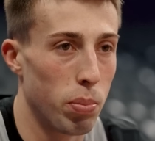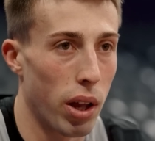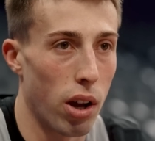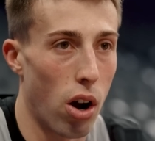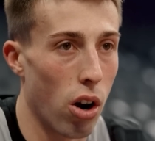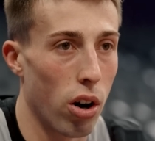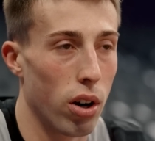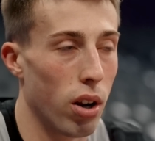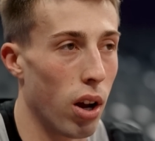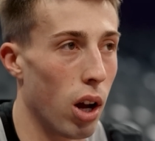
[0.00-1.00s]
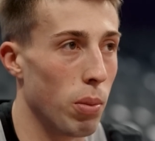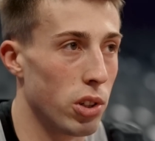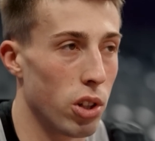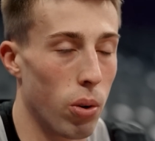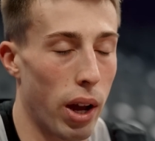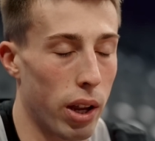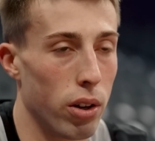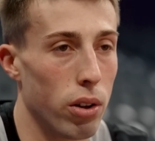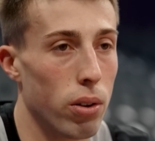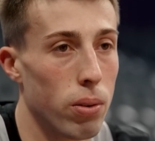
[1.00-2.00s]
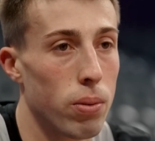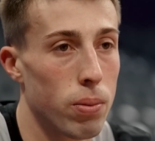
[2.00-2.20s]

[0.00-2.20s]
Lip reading: play hard, and show what I can do.